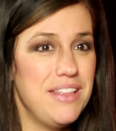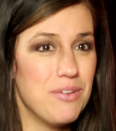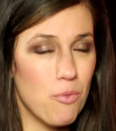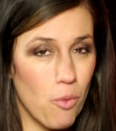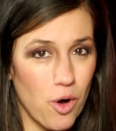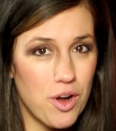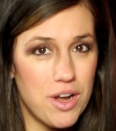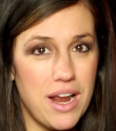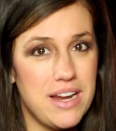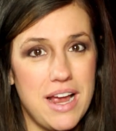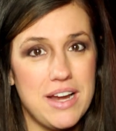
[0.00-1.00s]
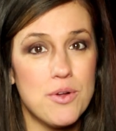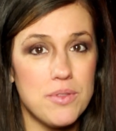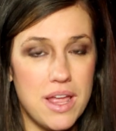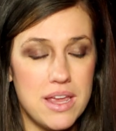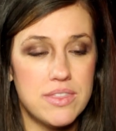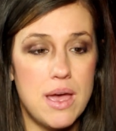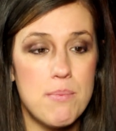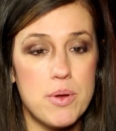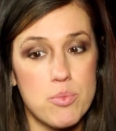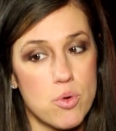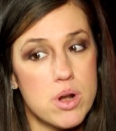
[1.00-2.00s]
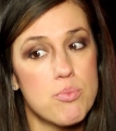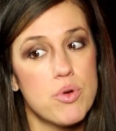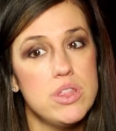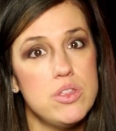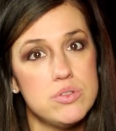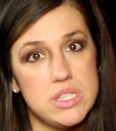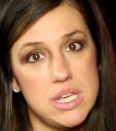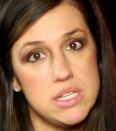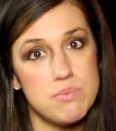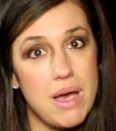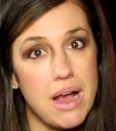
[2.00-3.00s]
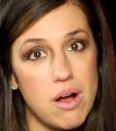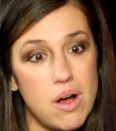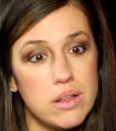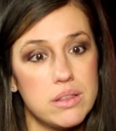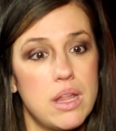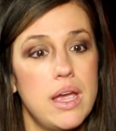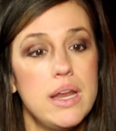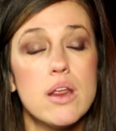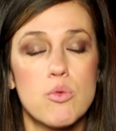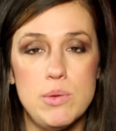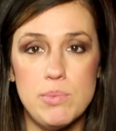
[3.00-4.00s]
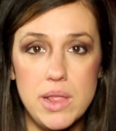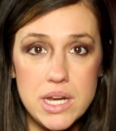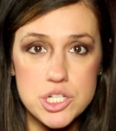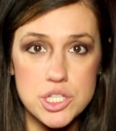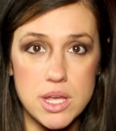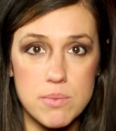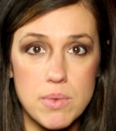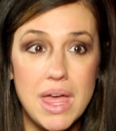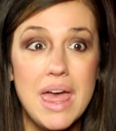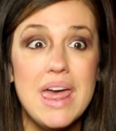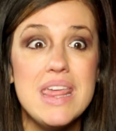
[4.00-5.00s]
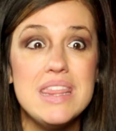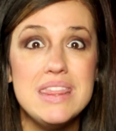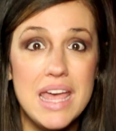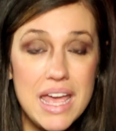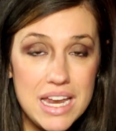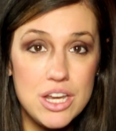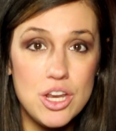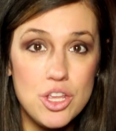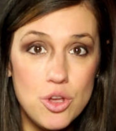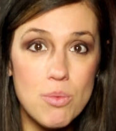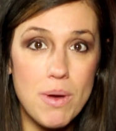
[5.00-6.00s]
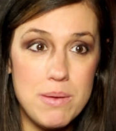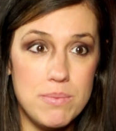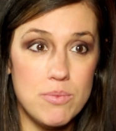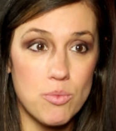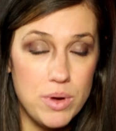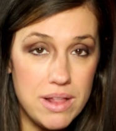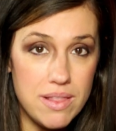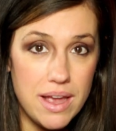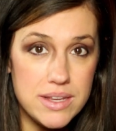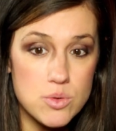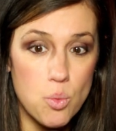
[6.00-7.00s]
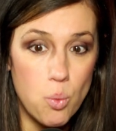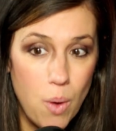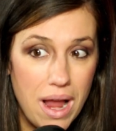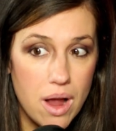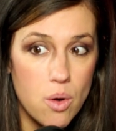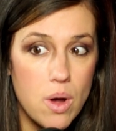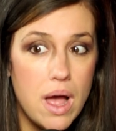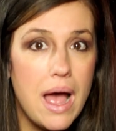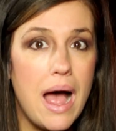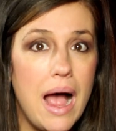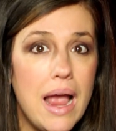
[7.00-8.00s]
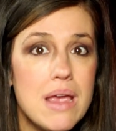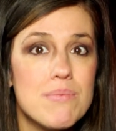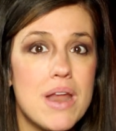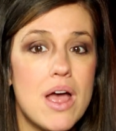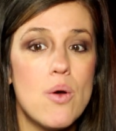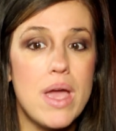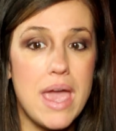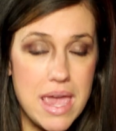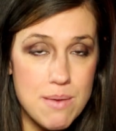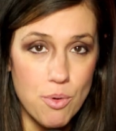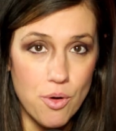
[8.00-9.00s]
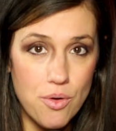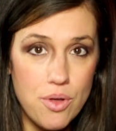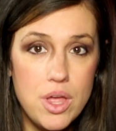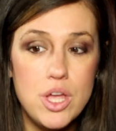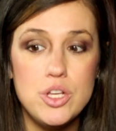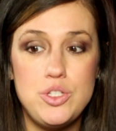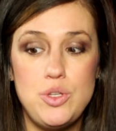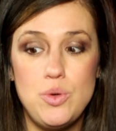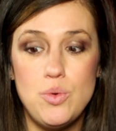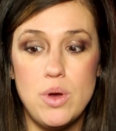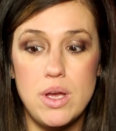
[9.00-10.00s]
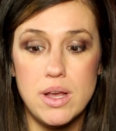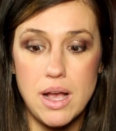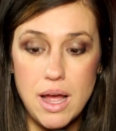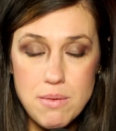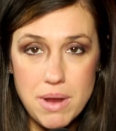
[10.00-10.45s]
word, I don't like that, but want to bring those things back online and replenish them. Then you might realize, wow, I am now able to cut